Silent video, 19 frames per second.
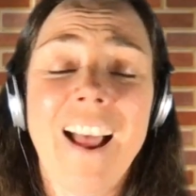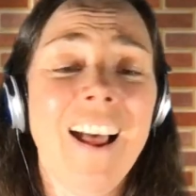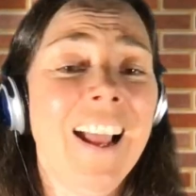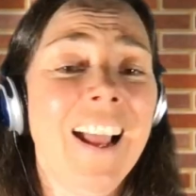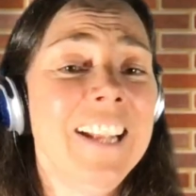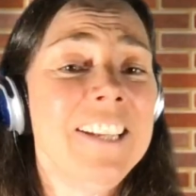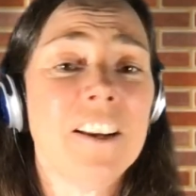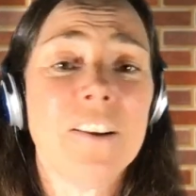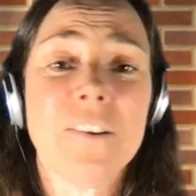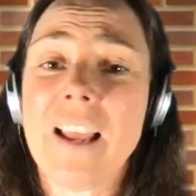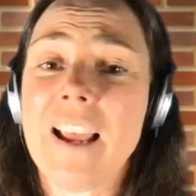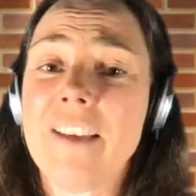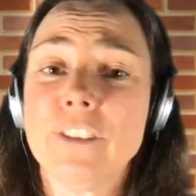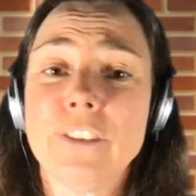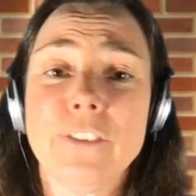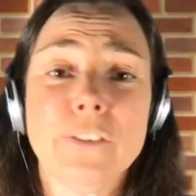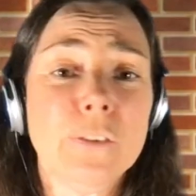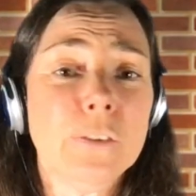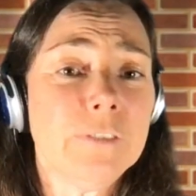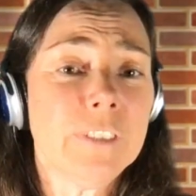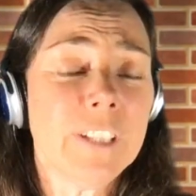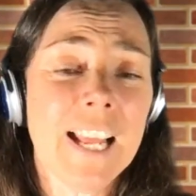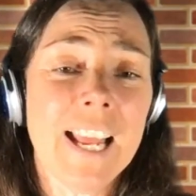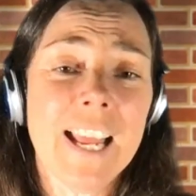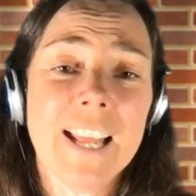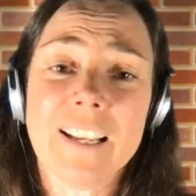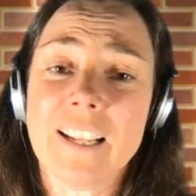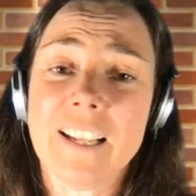I don't have a rule for
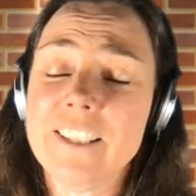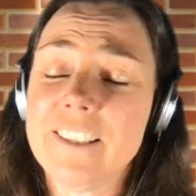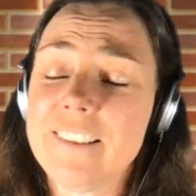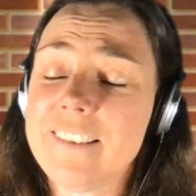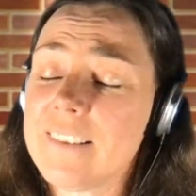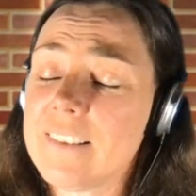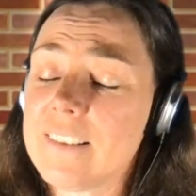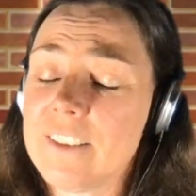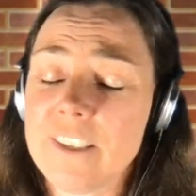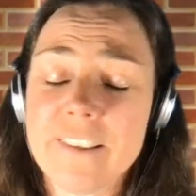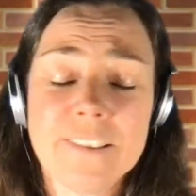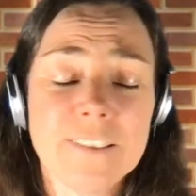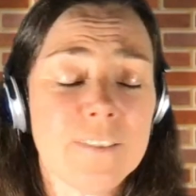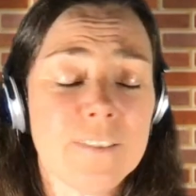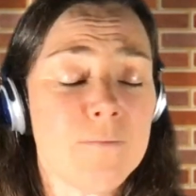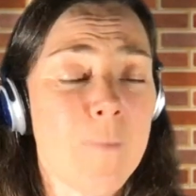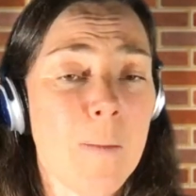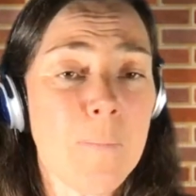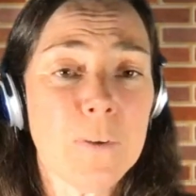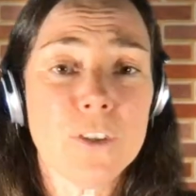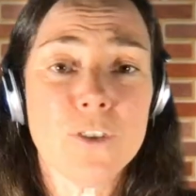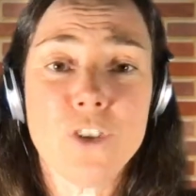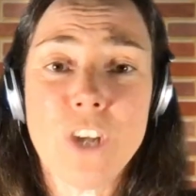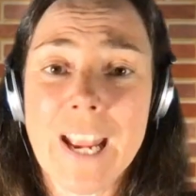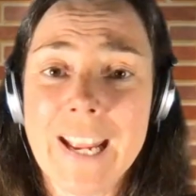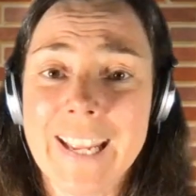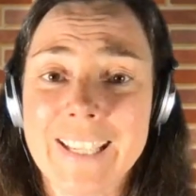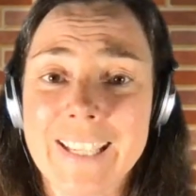that. I just remember to
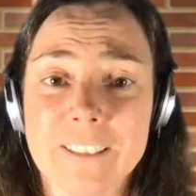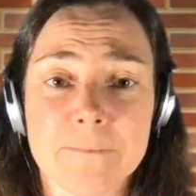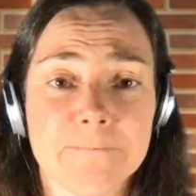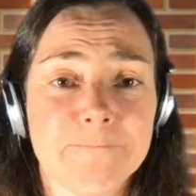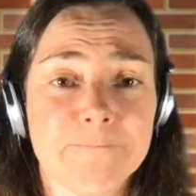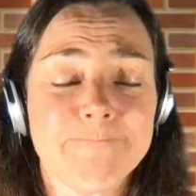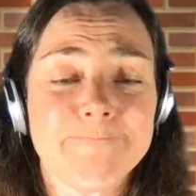check it.